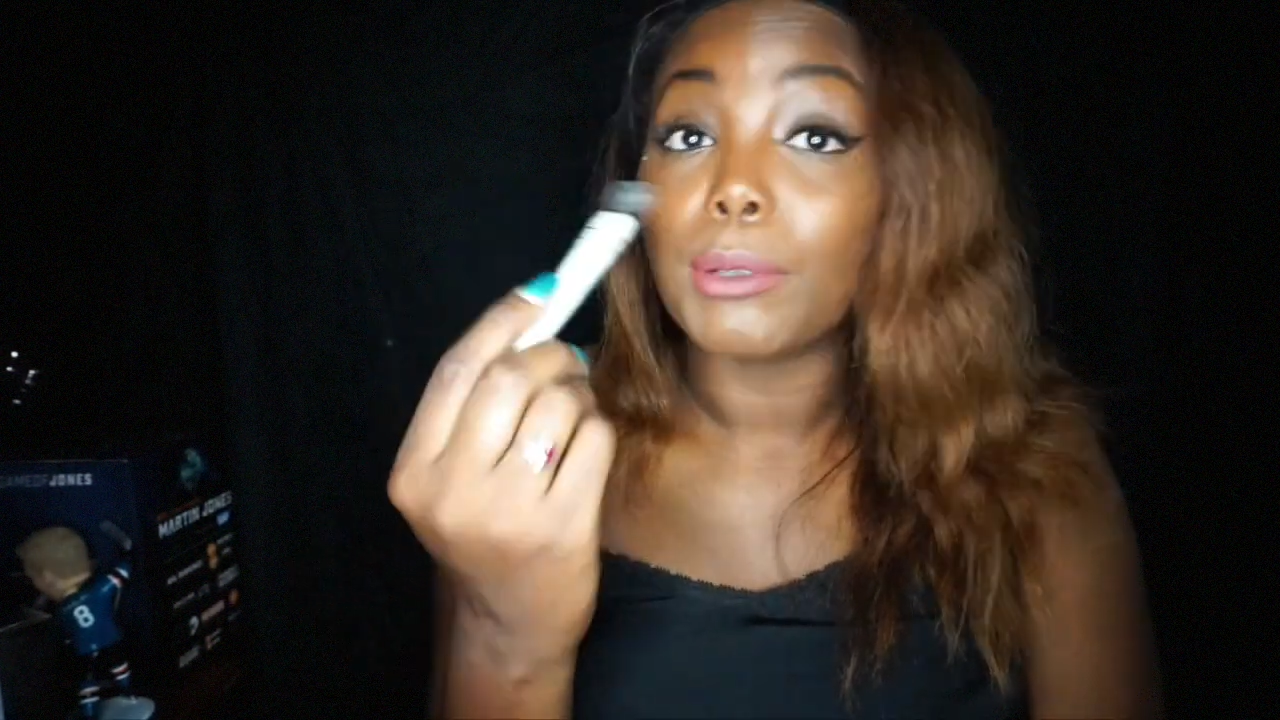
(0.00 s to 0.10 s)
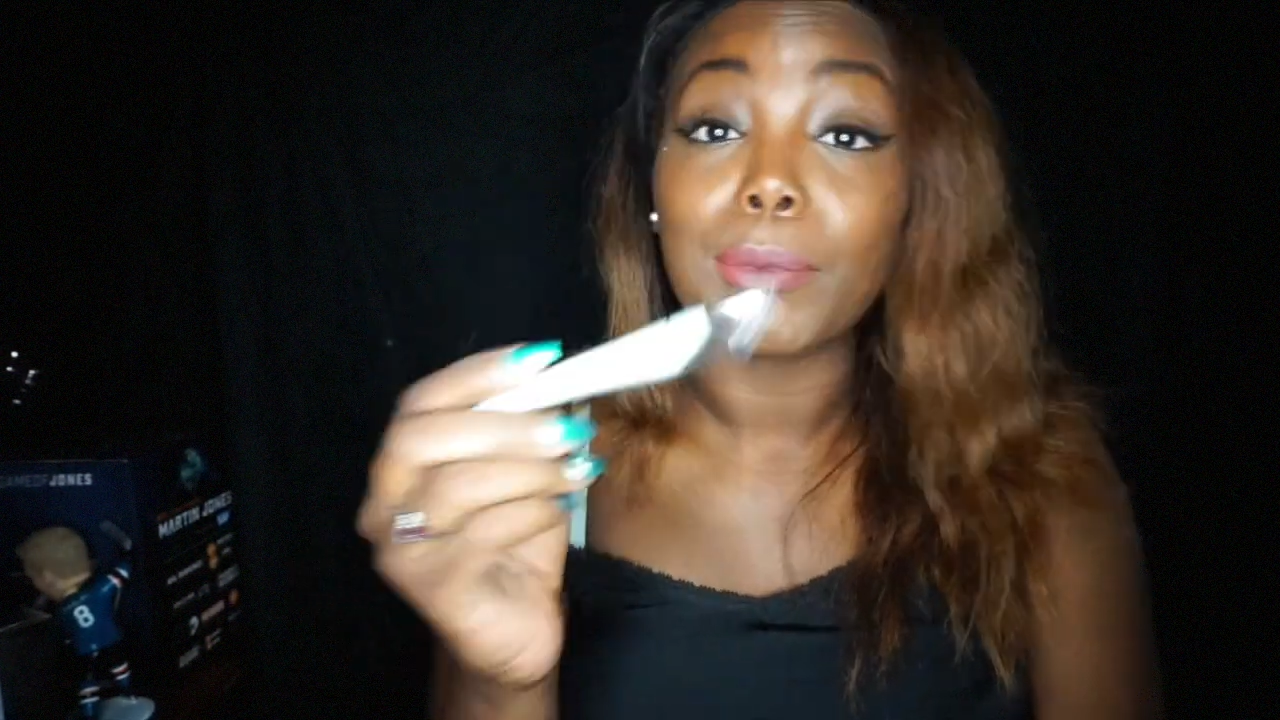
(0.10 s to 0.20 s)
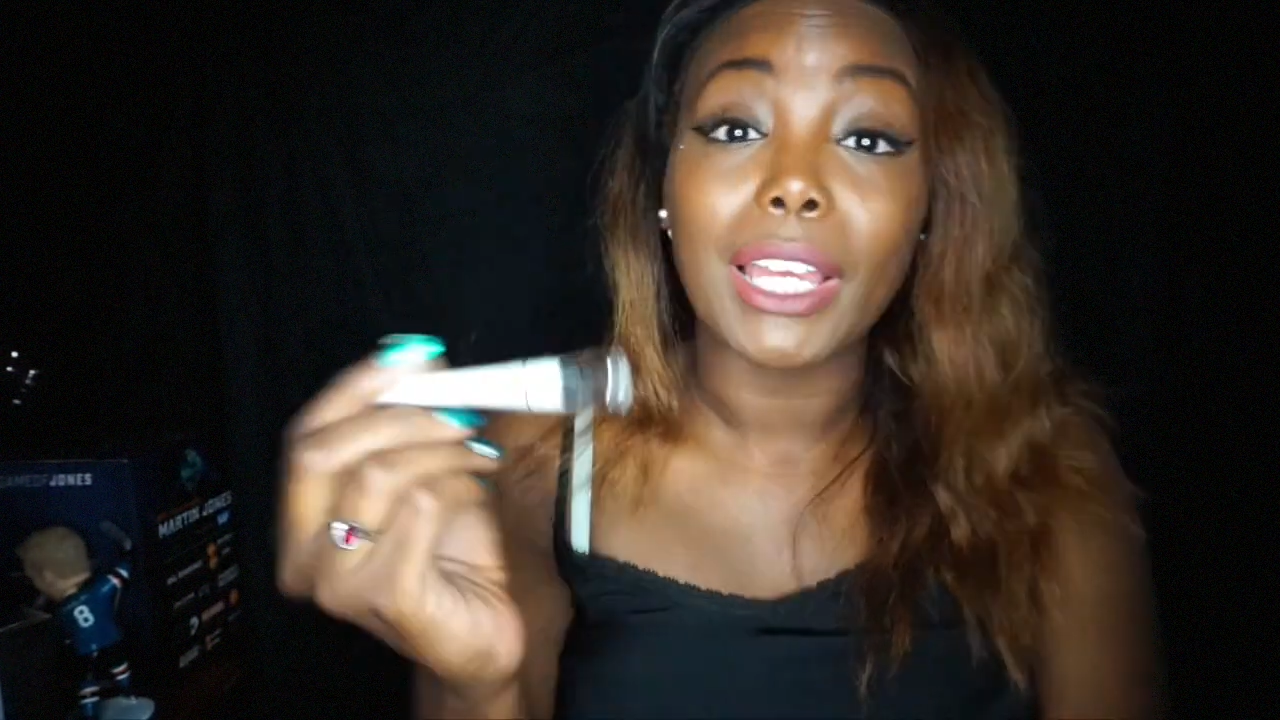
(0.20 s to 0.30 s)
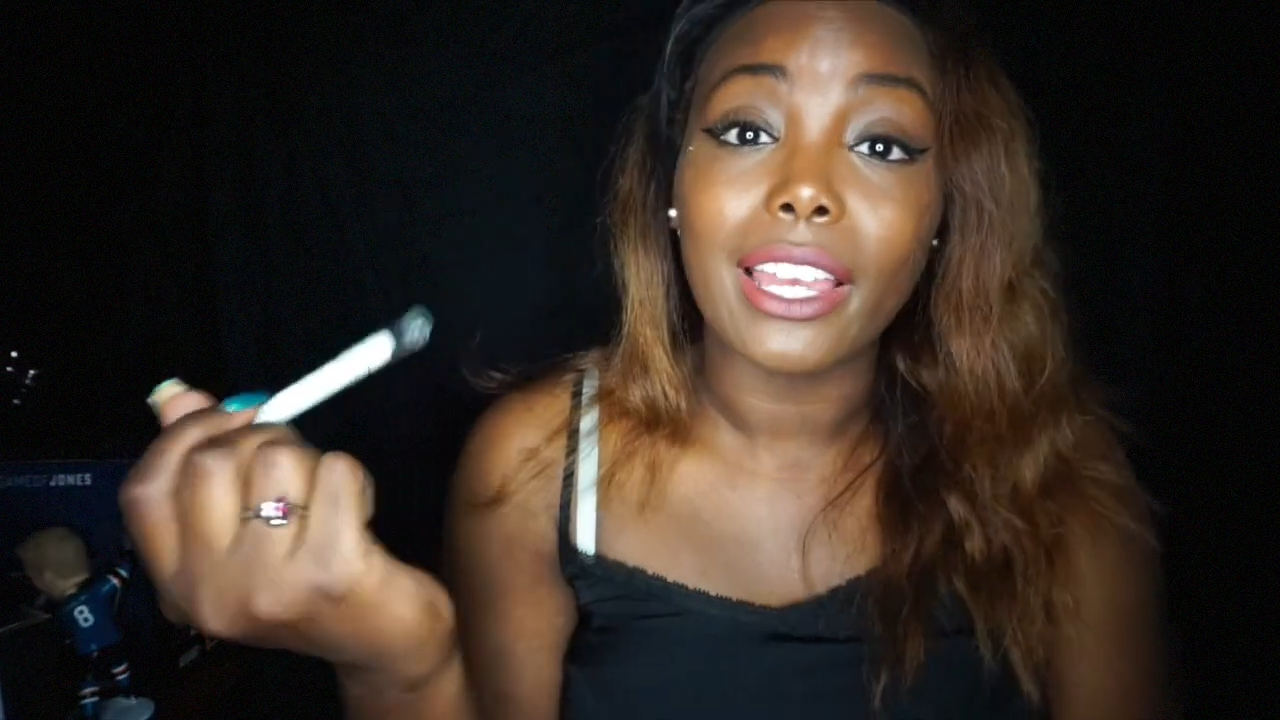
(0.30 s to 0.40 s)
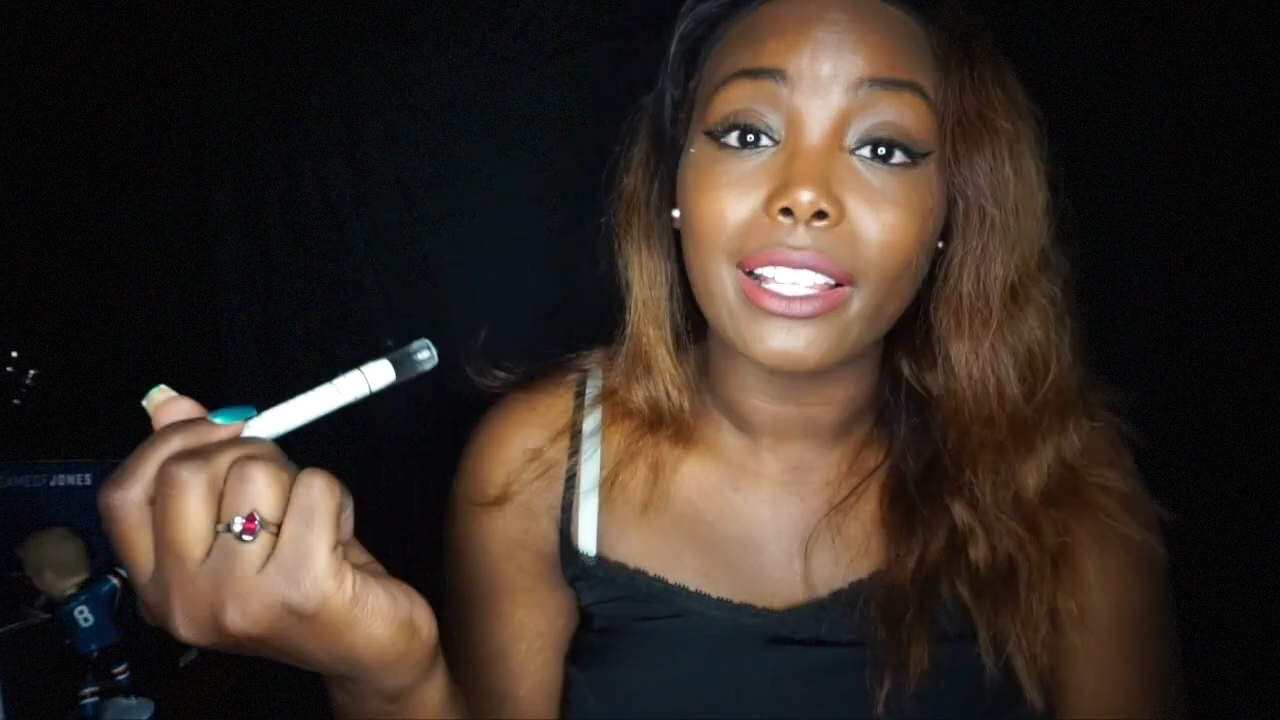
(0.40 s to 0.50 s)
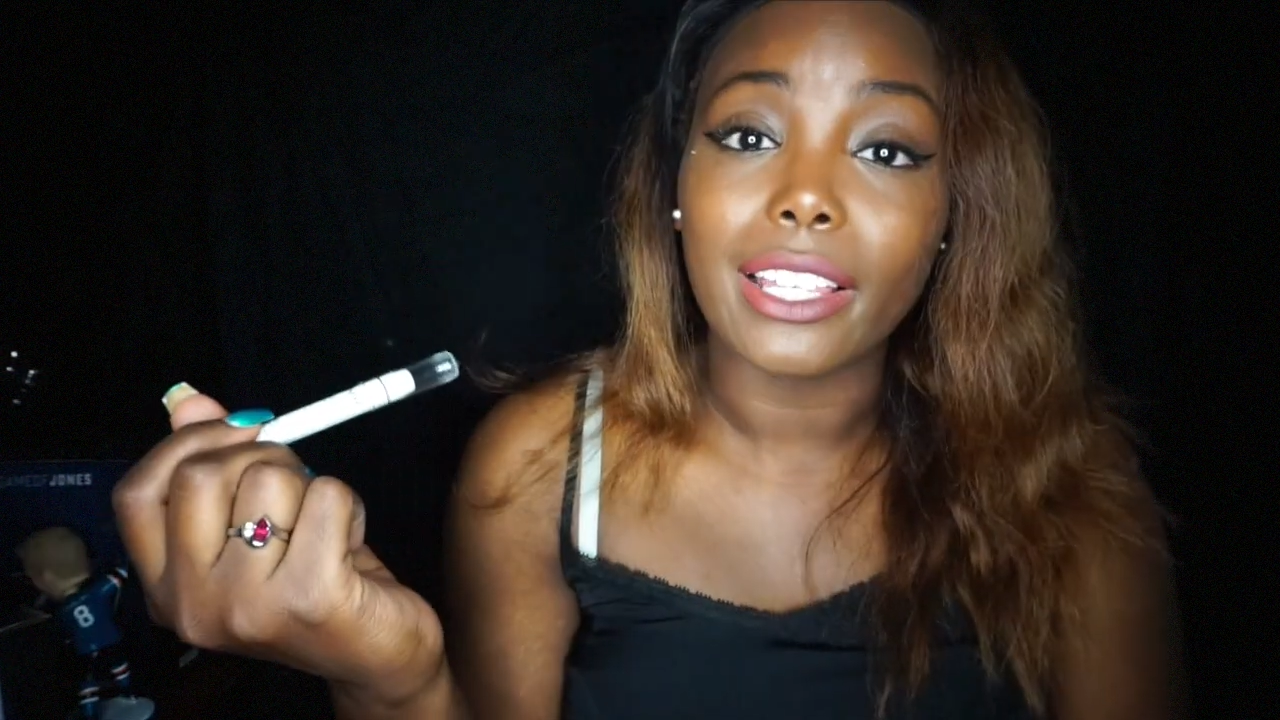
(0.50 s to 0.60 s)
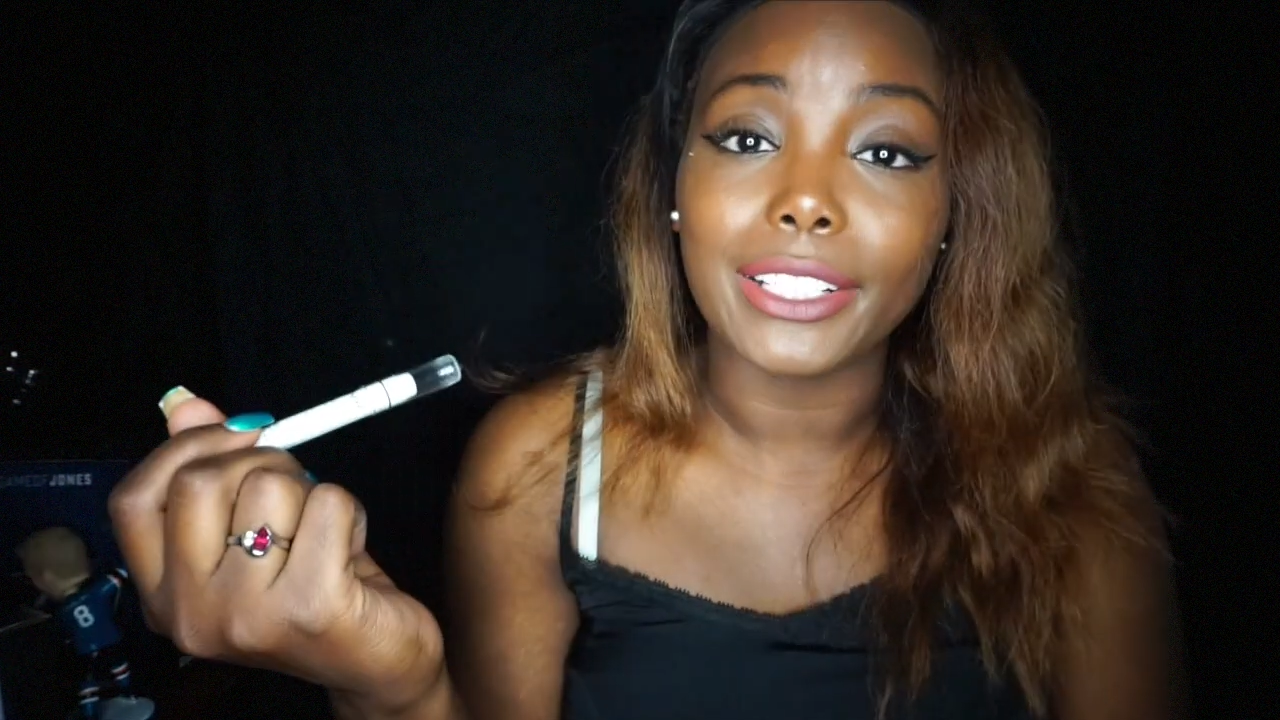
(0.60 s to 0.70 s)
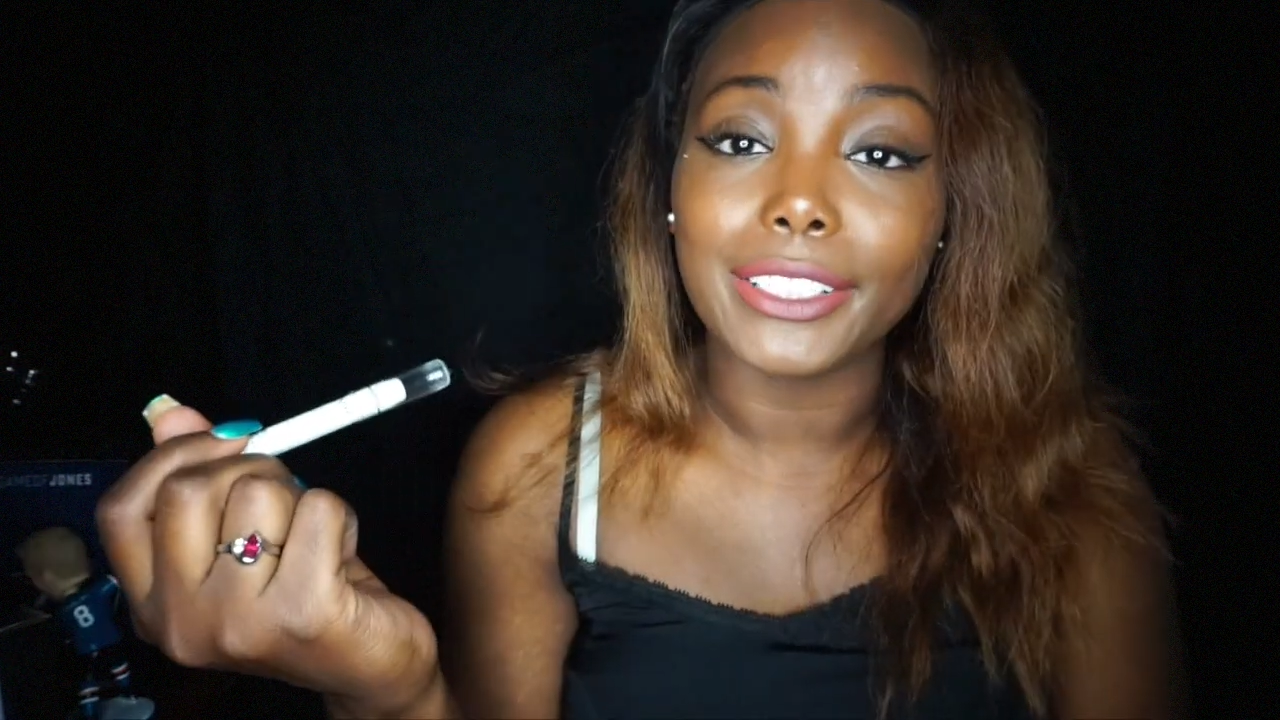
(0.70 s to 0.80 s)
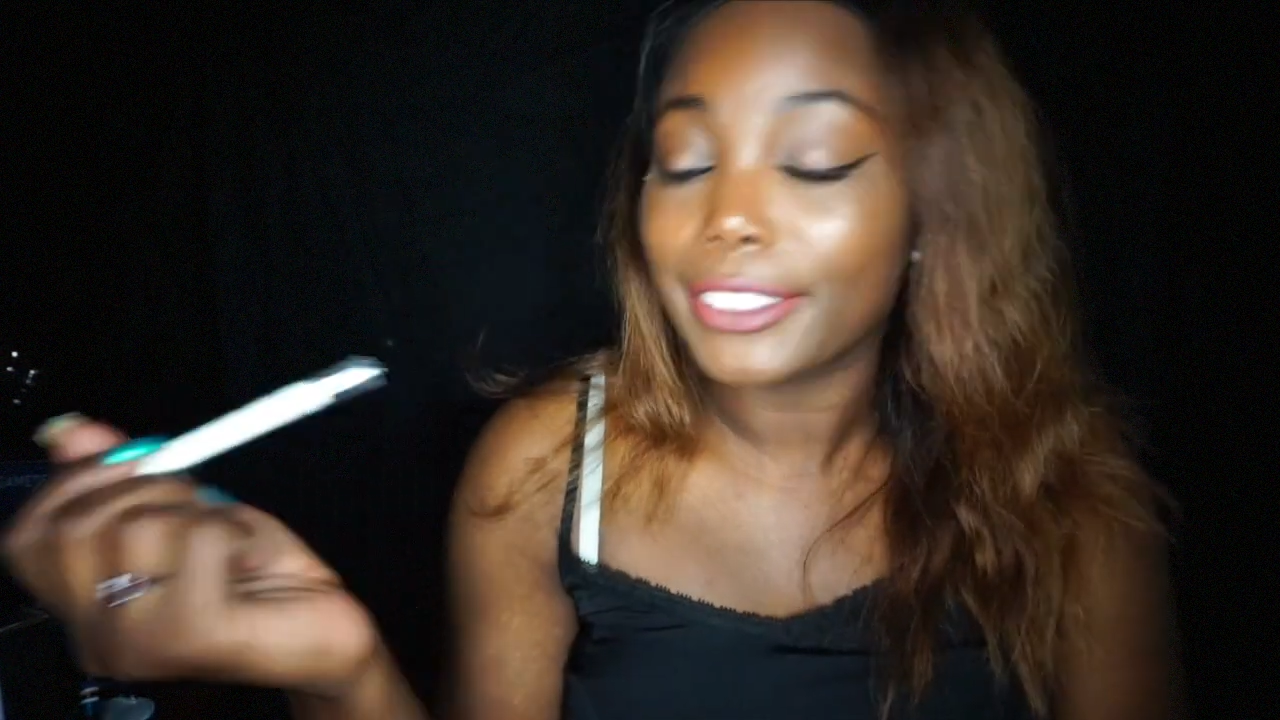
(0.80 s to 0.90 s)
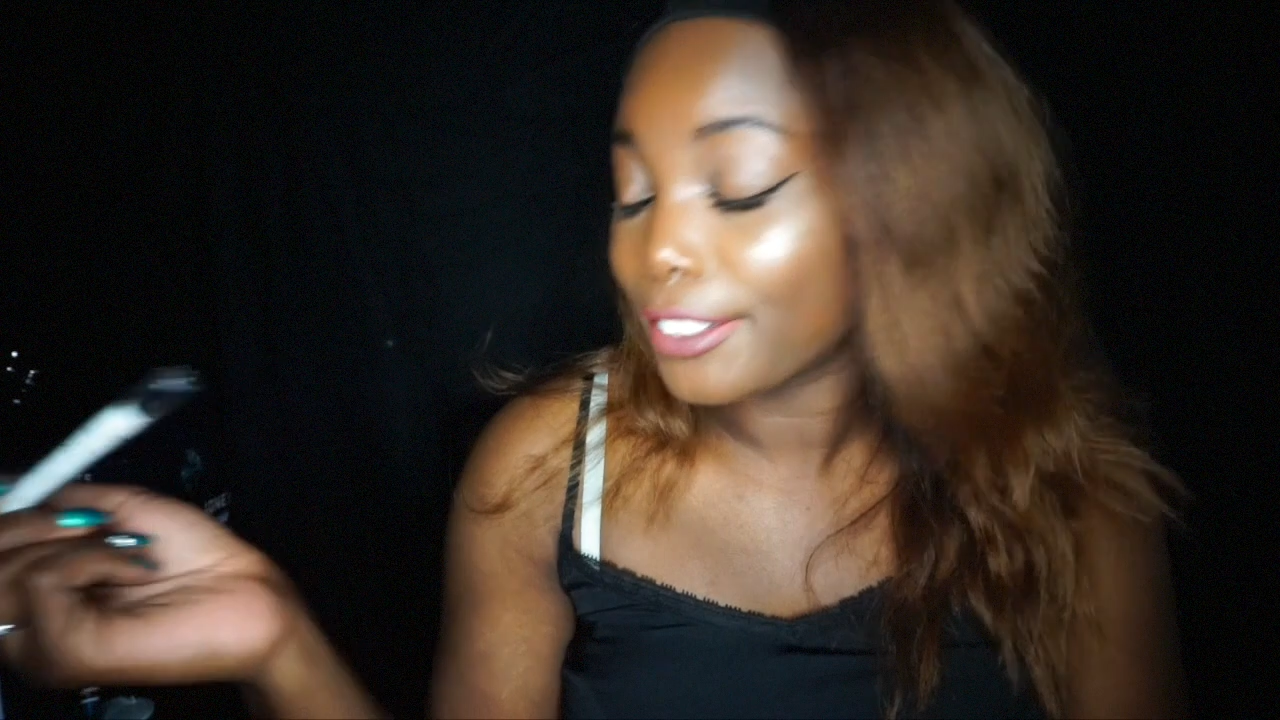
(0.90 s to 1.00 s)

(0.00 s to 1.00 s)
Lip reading: my eyeliner.